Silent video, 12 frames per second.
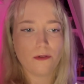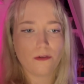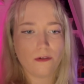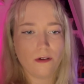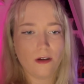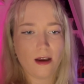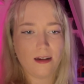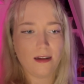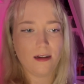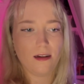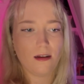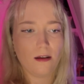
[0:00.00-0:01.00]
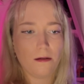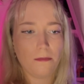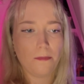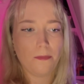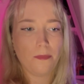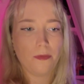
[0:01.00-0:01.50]
Scrooge added.
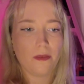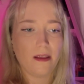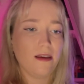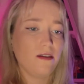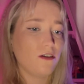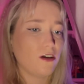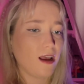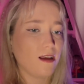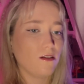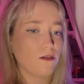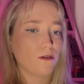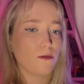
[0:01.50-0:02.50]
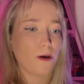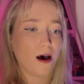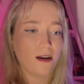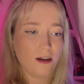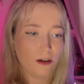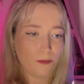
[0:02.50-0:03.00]
"These chains are a
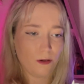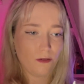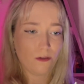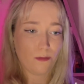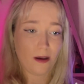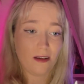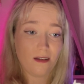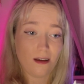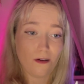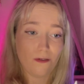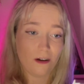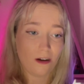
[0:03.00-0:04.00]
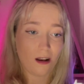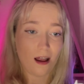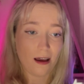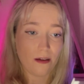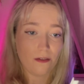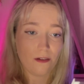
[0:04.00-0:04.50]
punishment for my selfish
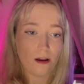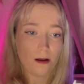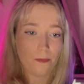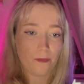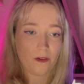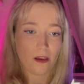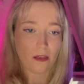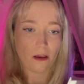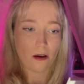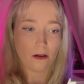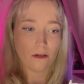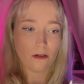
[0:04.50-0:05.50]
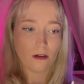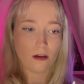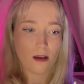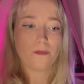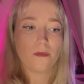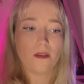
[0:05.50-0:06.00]
life," said the ghost.
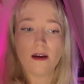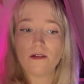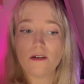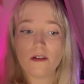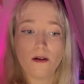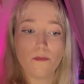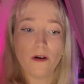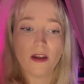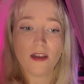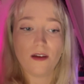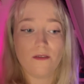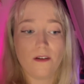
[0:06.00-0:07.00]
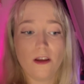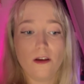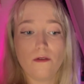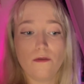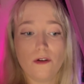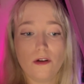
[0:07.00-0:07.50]
"There are some waiting for
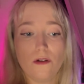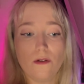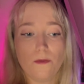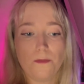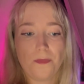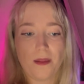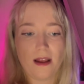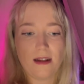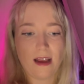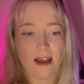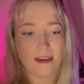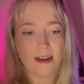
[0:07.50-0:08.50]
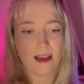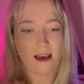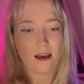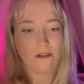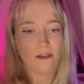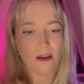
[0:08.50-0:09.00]
you, too, and getting
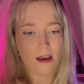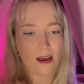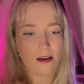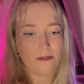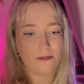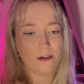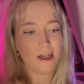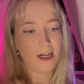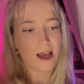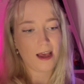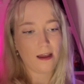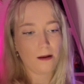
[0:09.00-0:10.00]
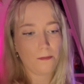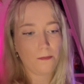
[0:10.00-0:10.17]
heavier every day."